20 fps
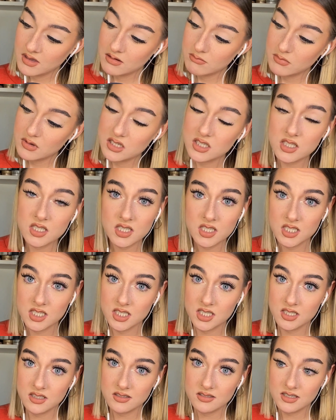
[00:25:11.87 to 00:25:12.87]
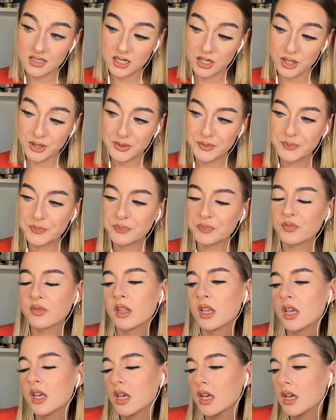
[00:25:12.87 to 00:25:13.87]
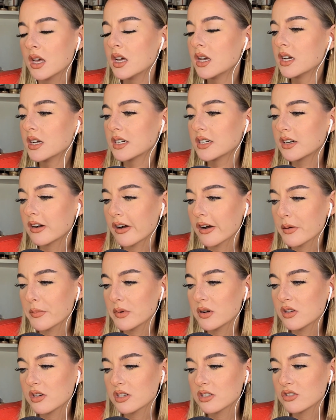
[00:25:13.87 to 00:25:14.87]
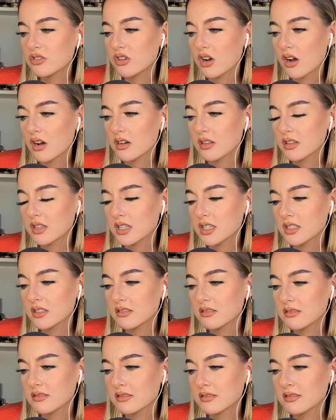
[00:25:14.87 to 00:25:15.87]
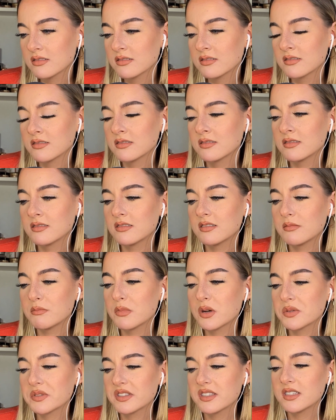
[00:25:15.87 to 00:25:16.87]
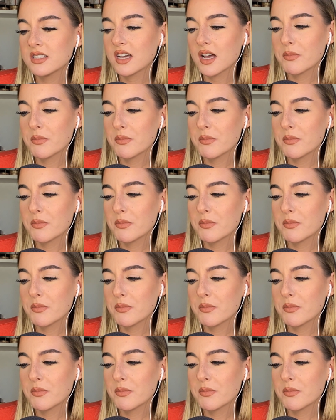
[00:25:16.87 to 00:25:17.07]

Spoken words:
Much to consider. Caramel or chocolate? Most of the